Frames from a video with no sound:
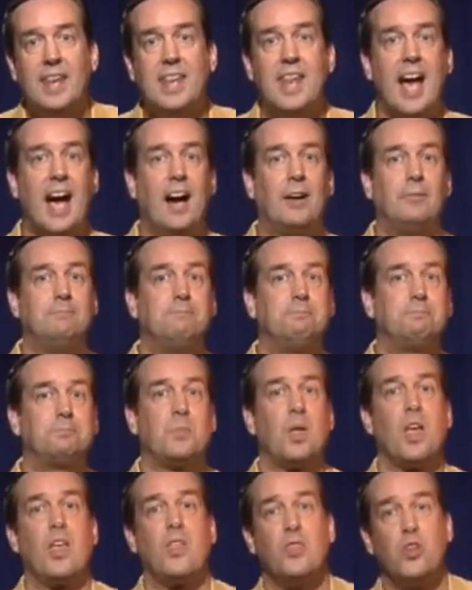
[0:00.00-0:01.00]
Now,
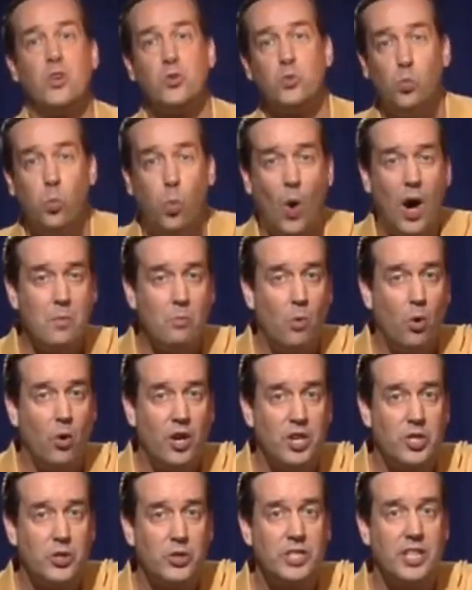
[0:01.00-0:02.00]
there's one
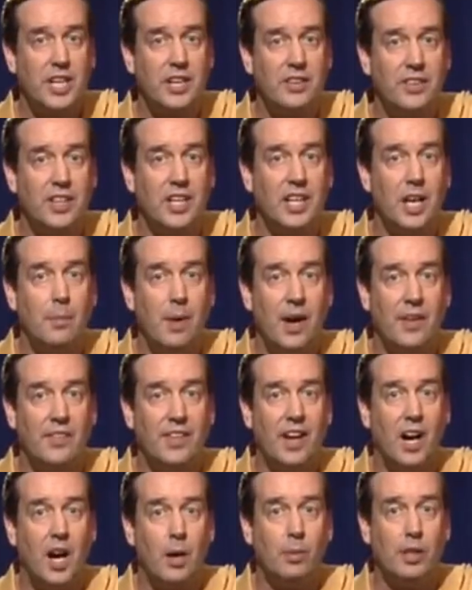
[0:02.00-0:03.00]
more interesting thing about
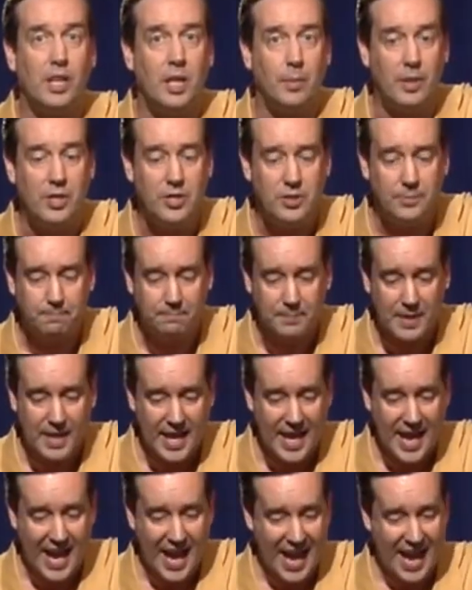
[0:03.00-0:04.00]
the Hubble image,
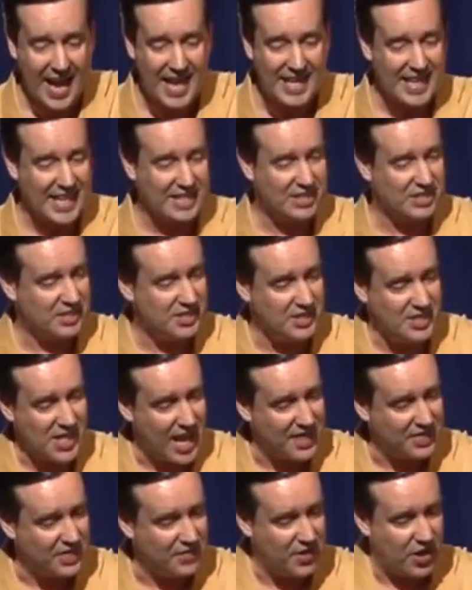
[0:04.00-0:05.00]
and it's
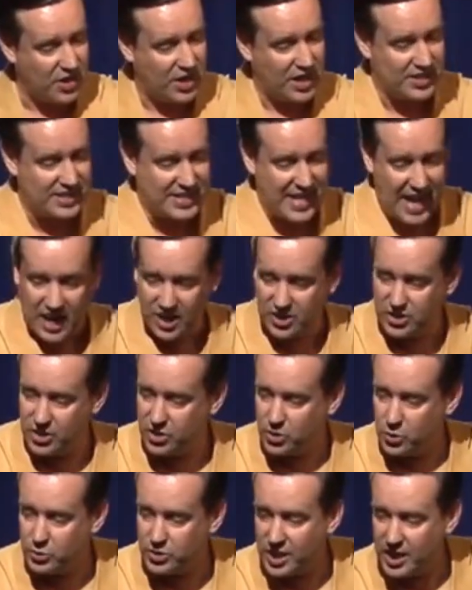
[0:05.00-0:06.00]
not the various
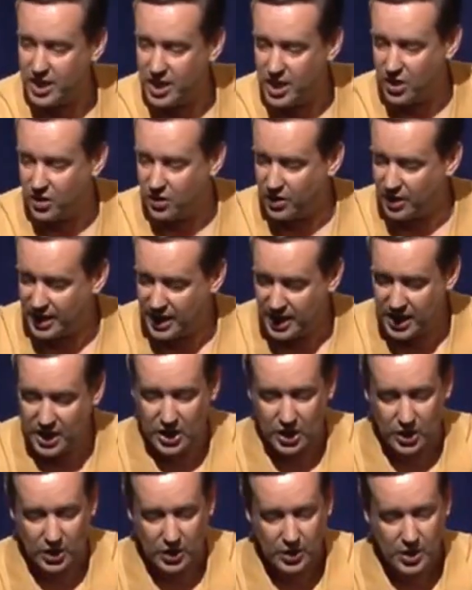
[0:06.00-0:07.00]
galaxies you see here and
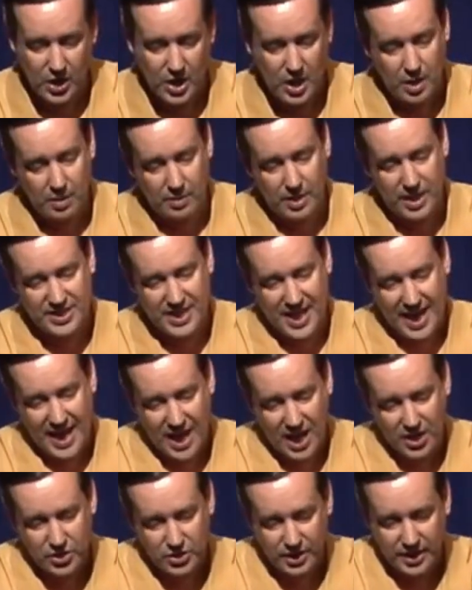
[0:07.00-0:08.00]
here, but it's
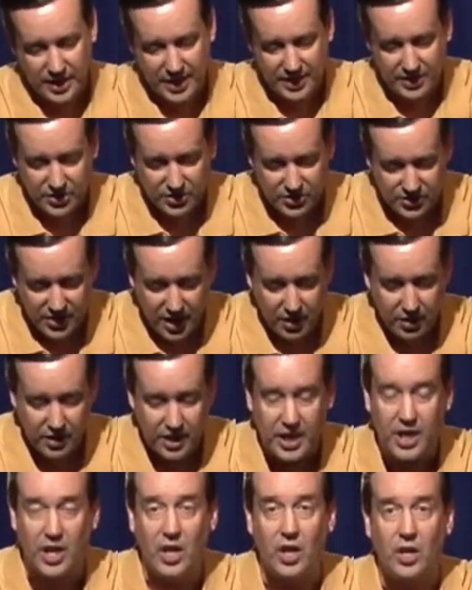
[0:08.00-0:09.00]
actually in the center
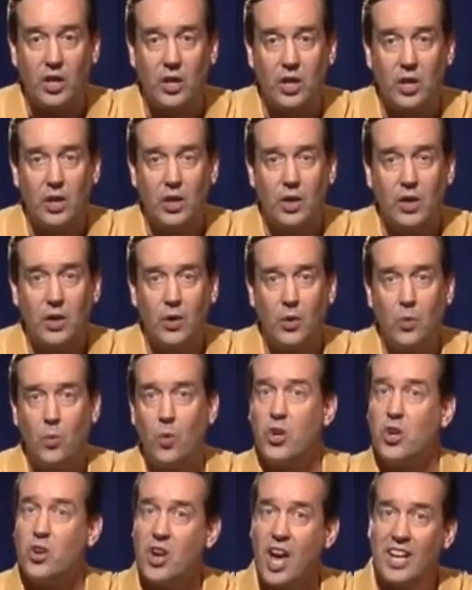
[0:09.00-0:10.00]
here
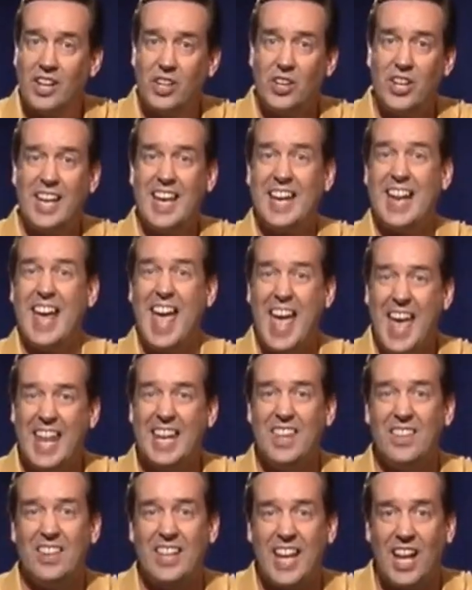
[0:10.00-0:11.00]
where you're not looking at
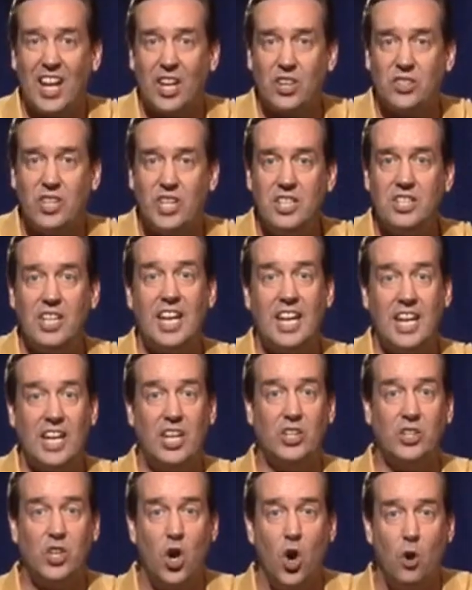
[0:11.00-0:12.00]
any of the galaxies
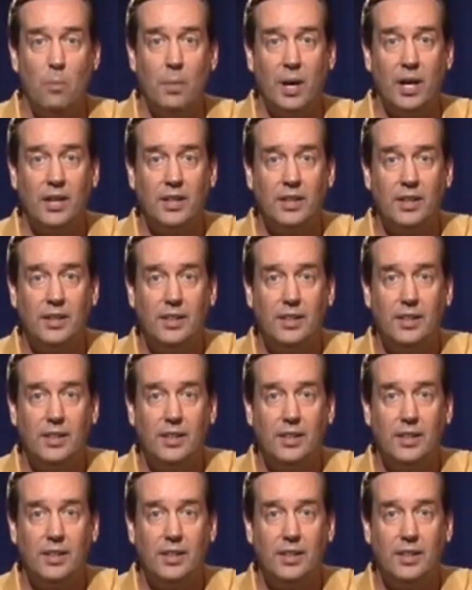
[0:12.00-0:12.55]
in Coma.